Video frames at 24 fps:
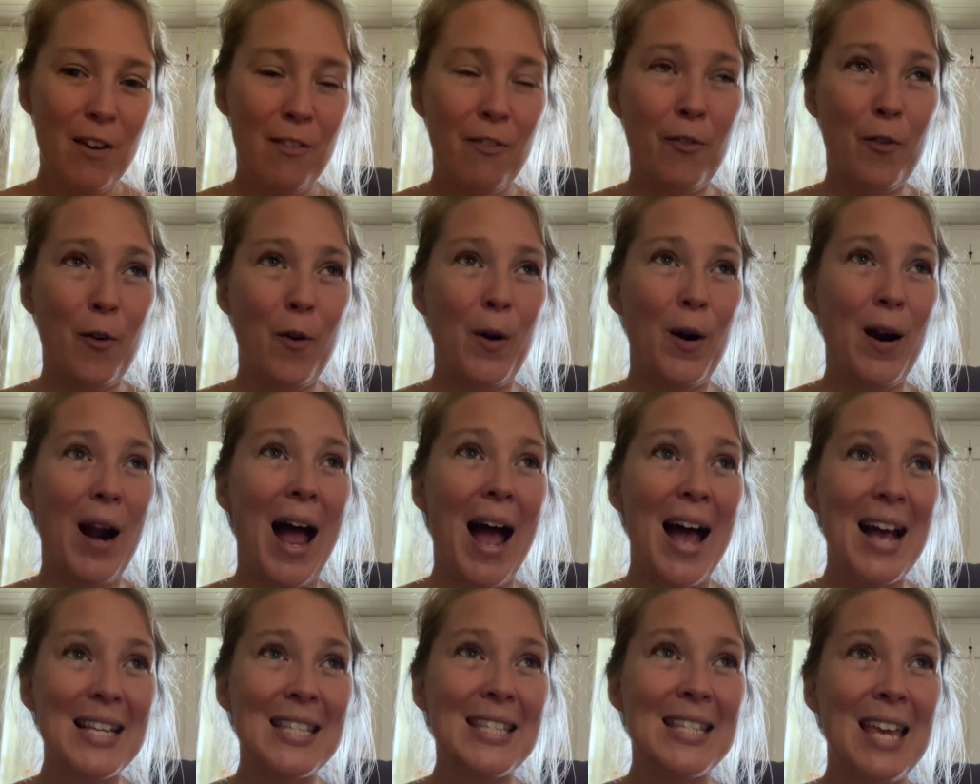for
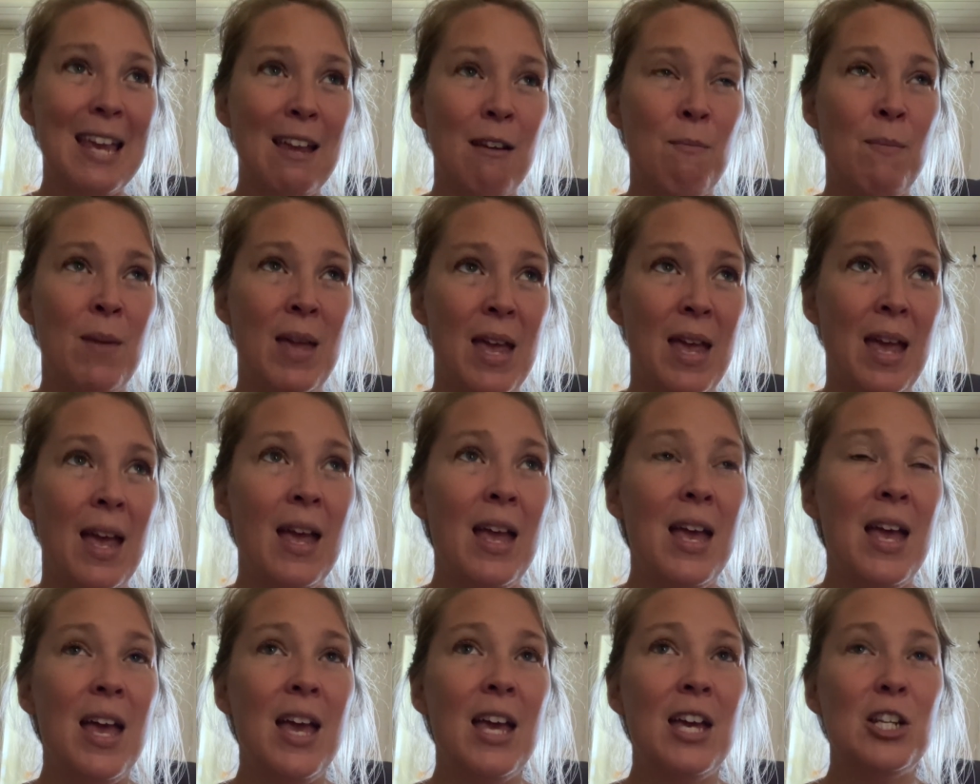asking me.
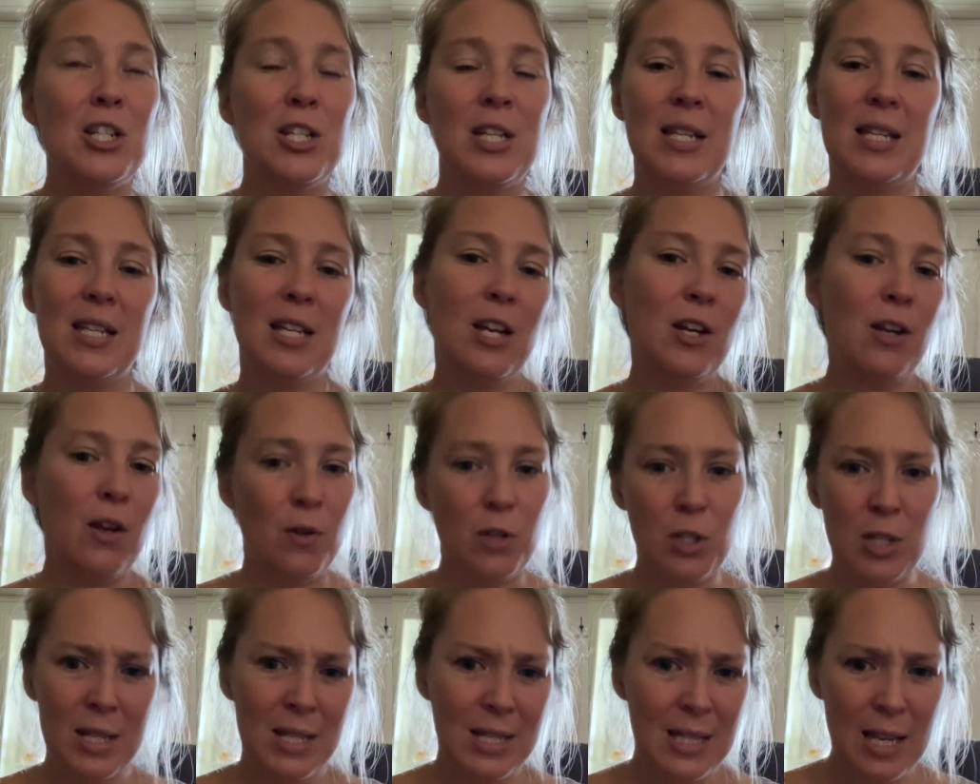She
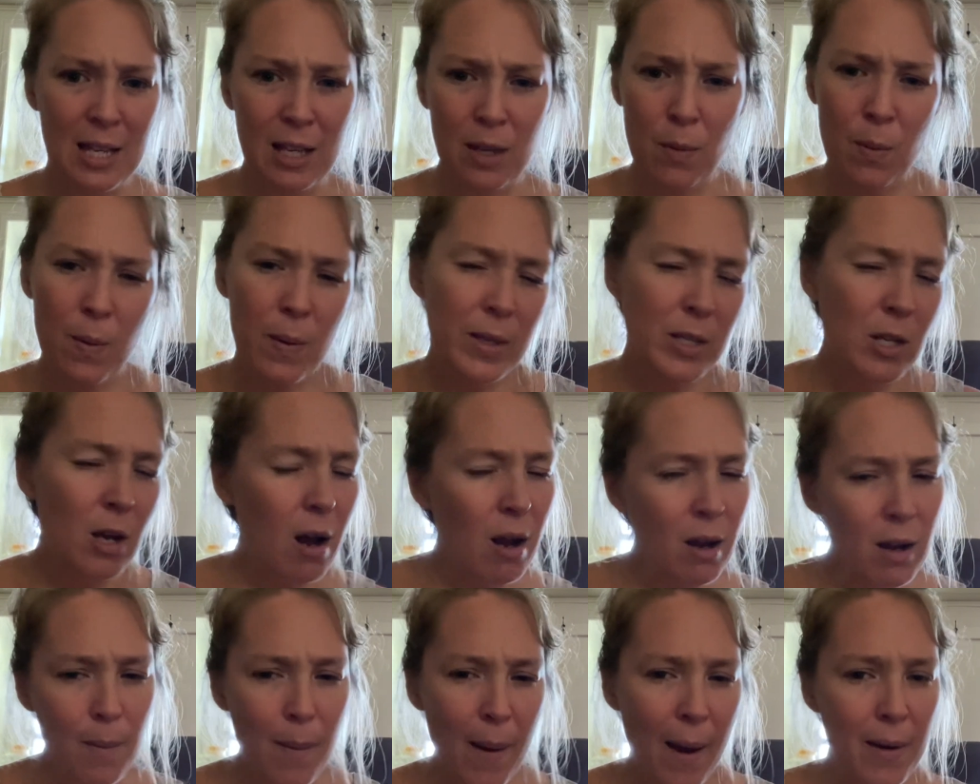said, like, we
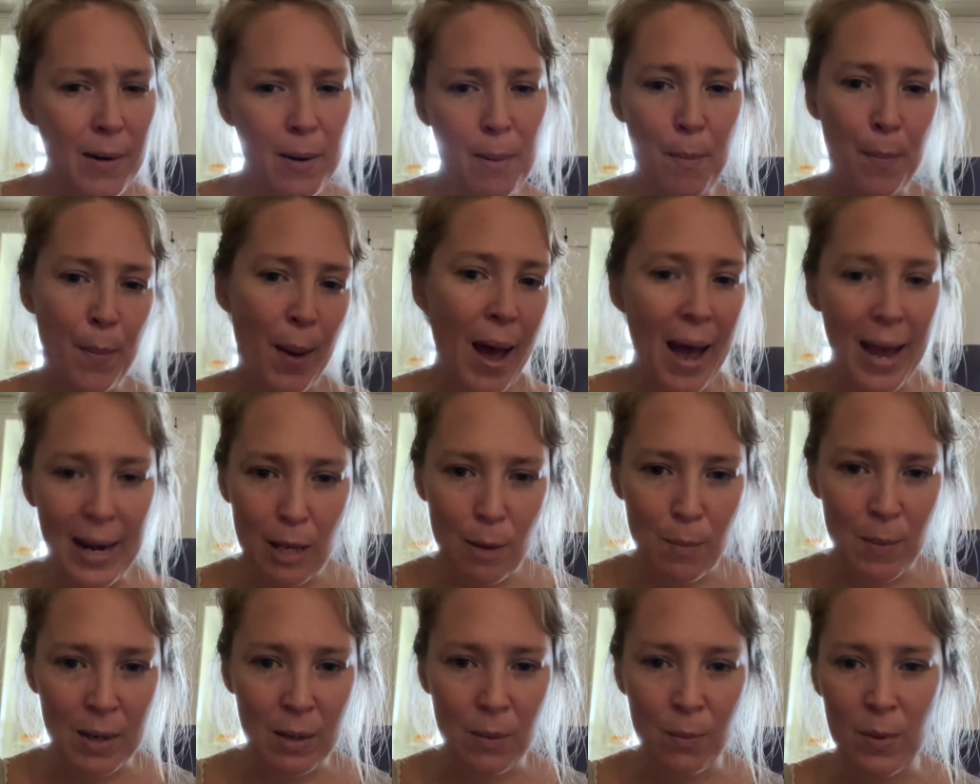talk about
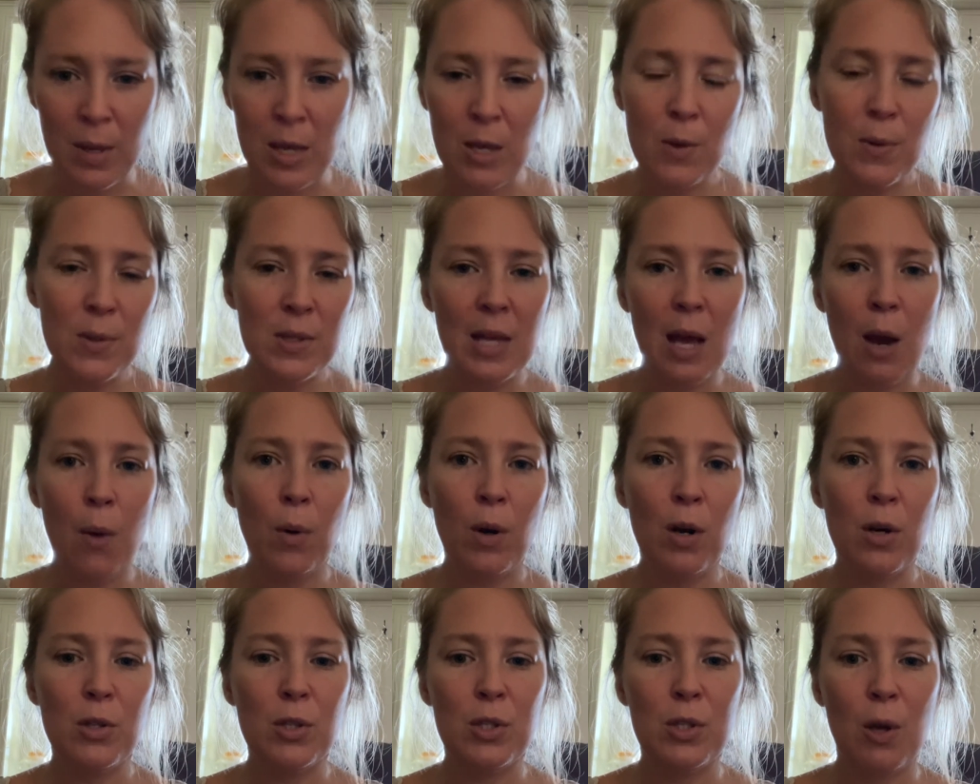embodiment and we use that
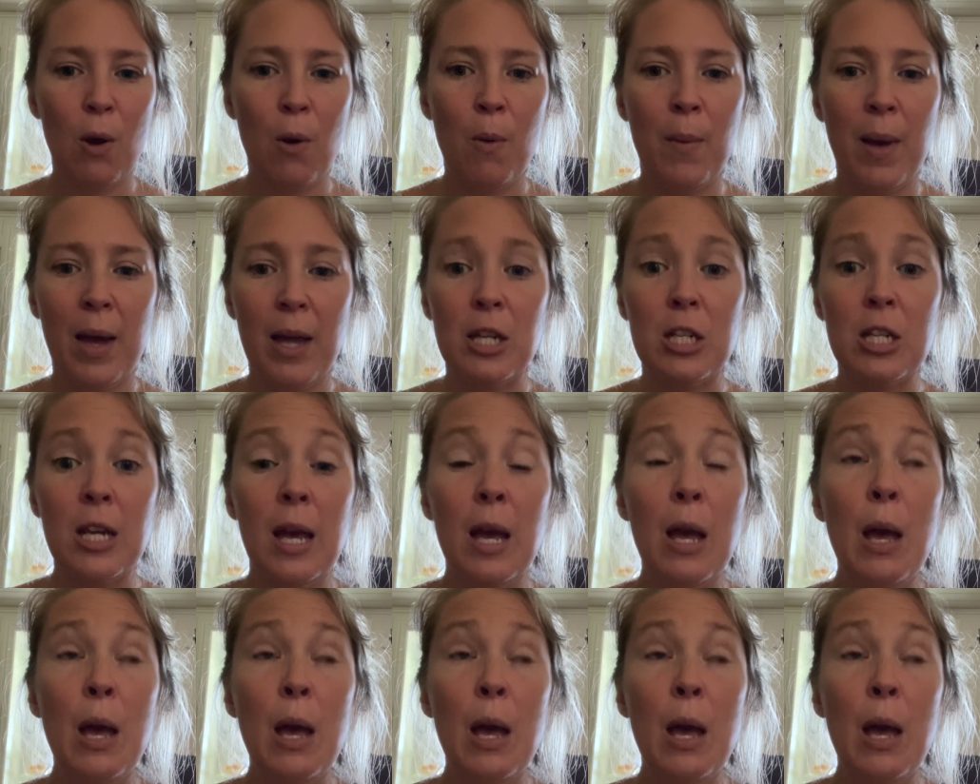word so much,